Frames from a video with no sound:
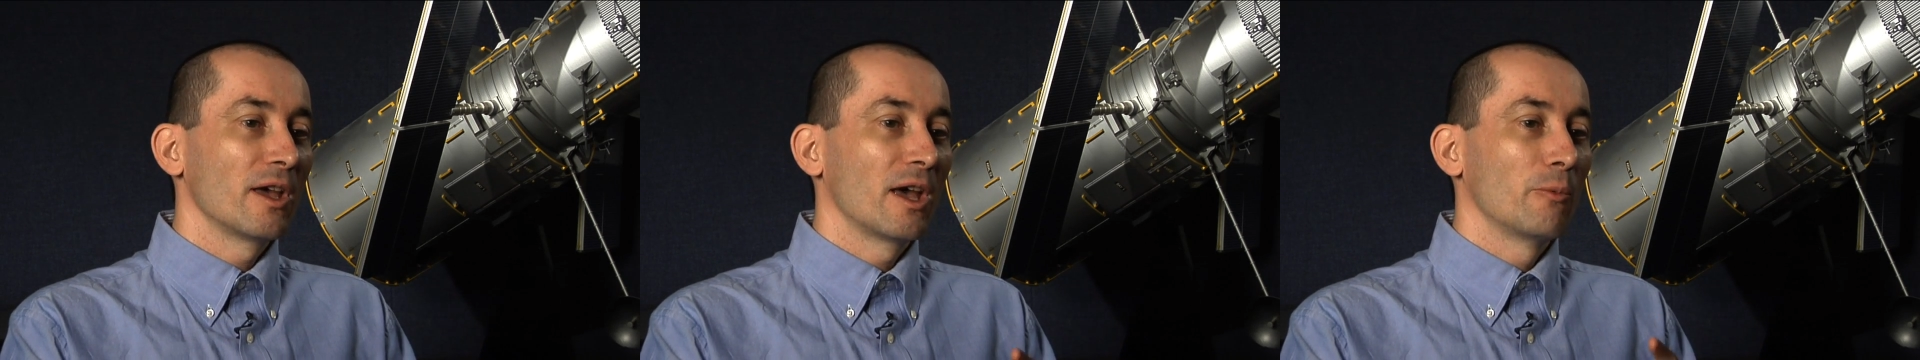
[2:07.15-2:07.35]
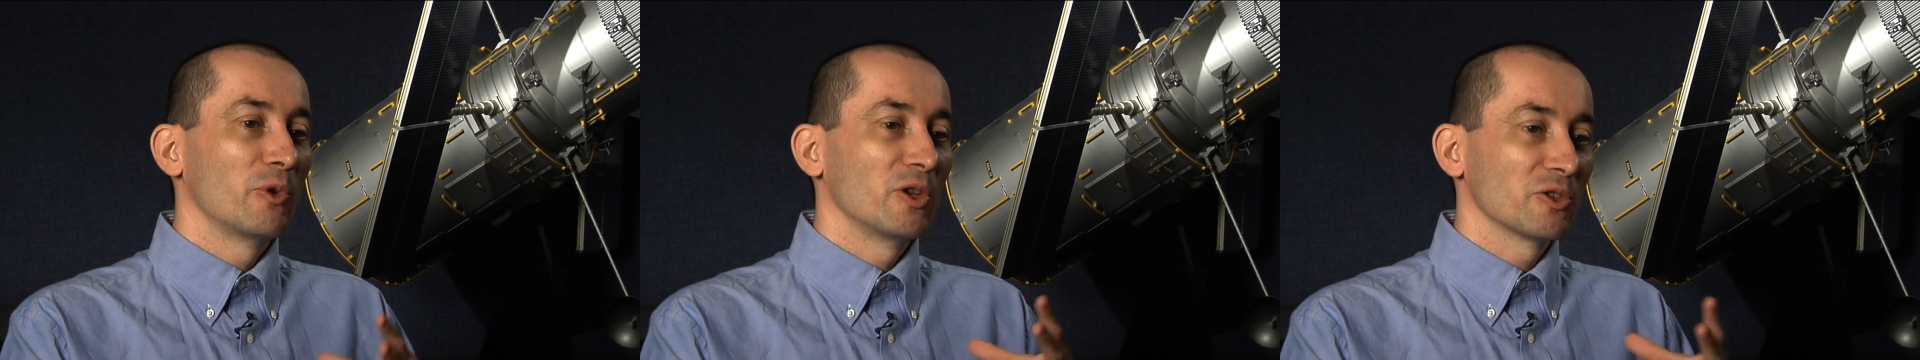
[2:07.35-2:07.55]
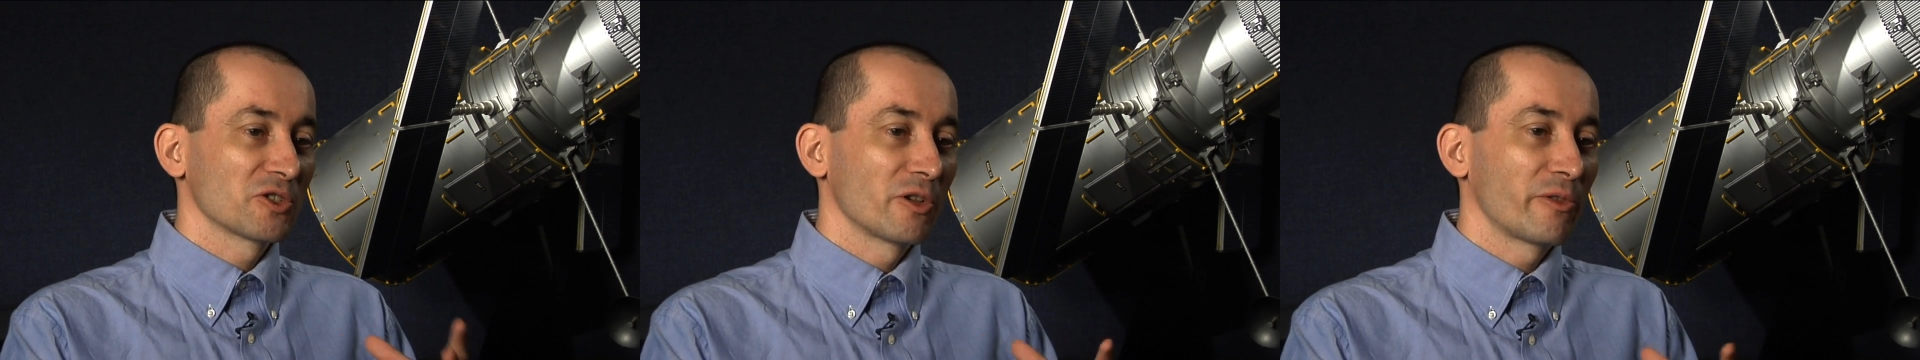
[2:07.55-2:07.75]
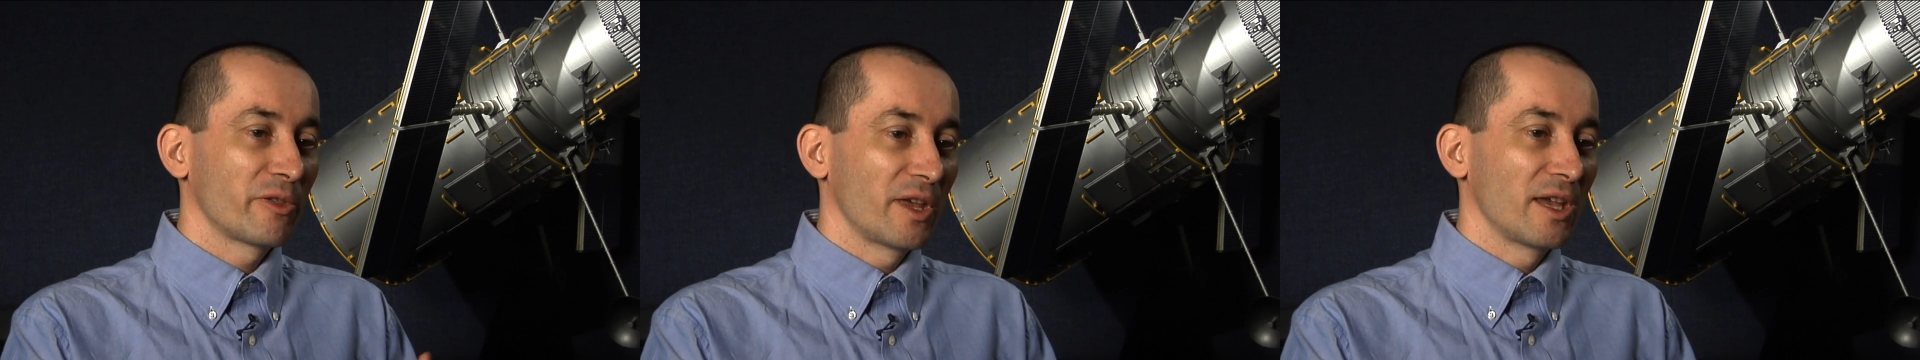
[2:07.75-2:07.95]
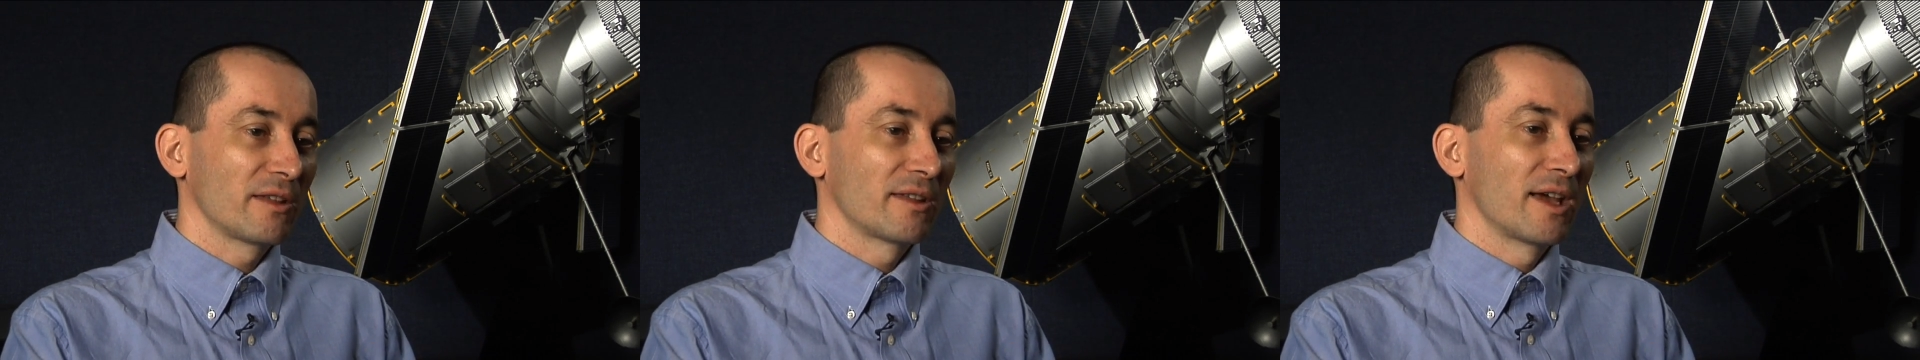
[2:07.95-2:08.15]
And we also
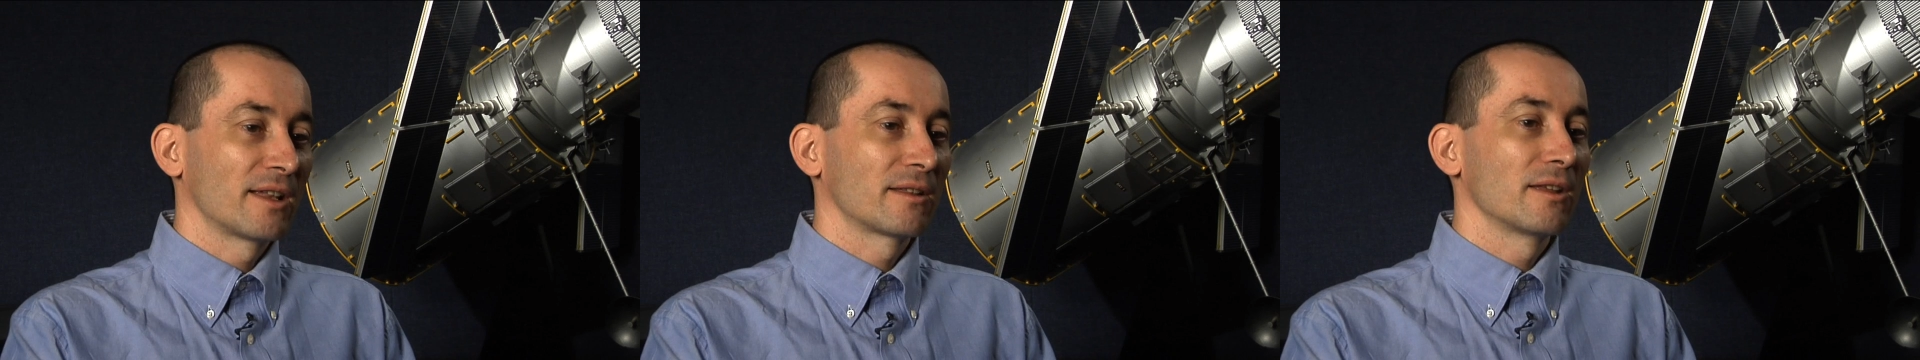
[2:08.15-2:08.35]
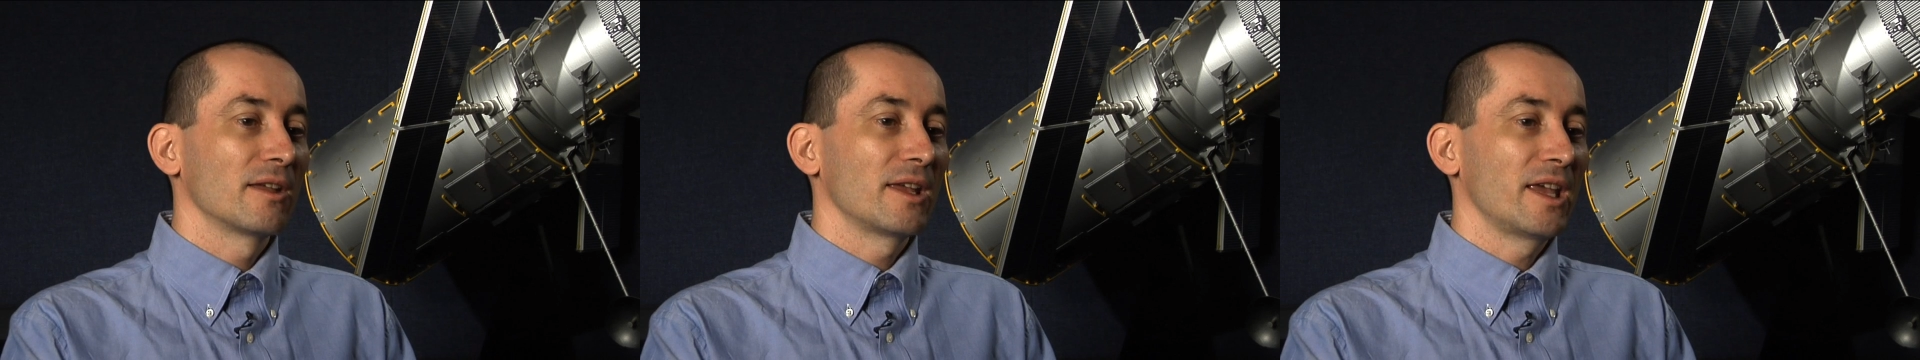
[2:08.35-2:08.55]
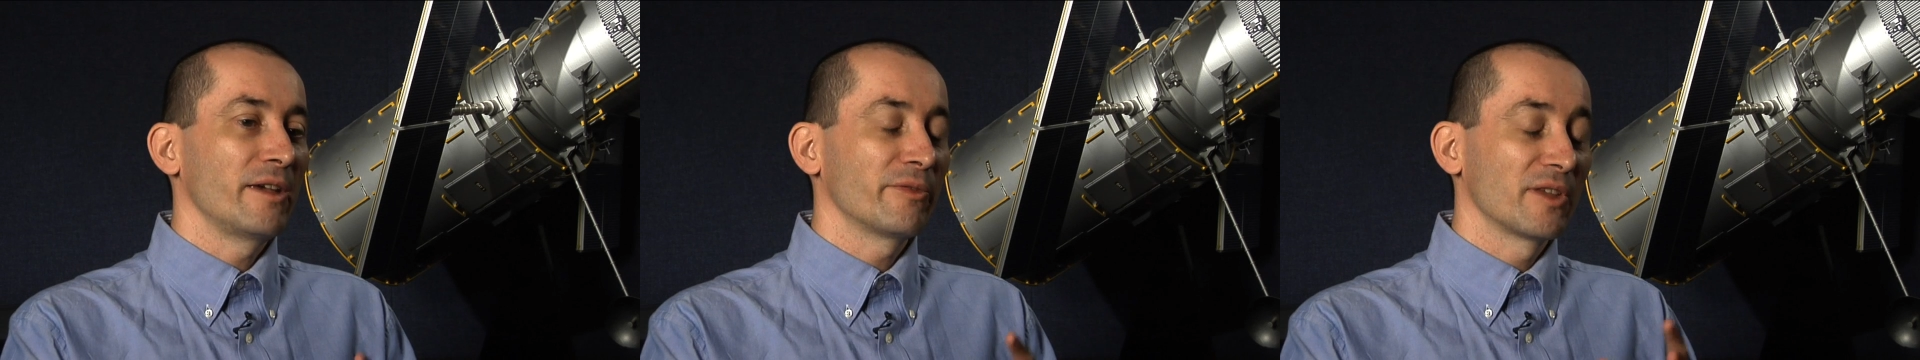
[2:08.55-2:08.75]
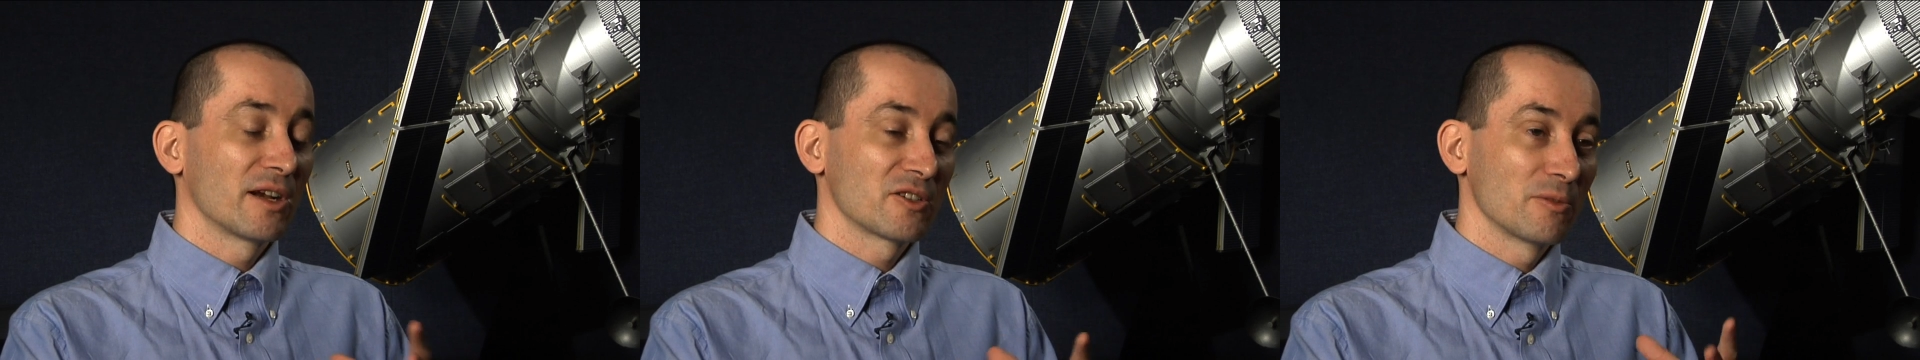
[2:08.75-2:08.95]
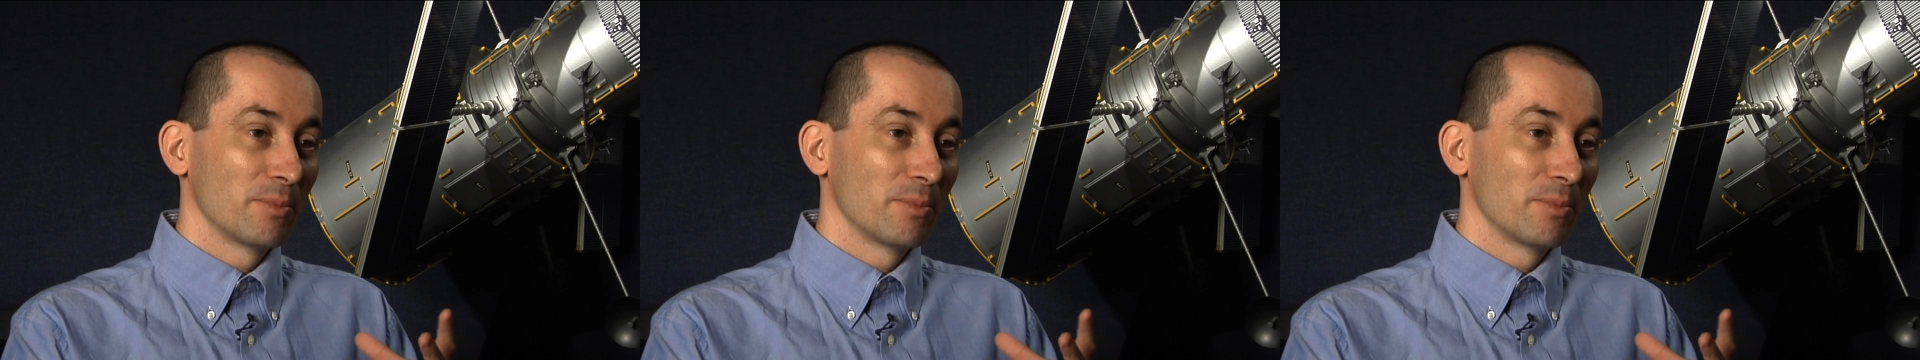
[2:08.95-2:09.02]
think that if there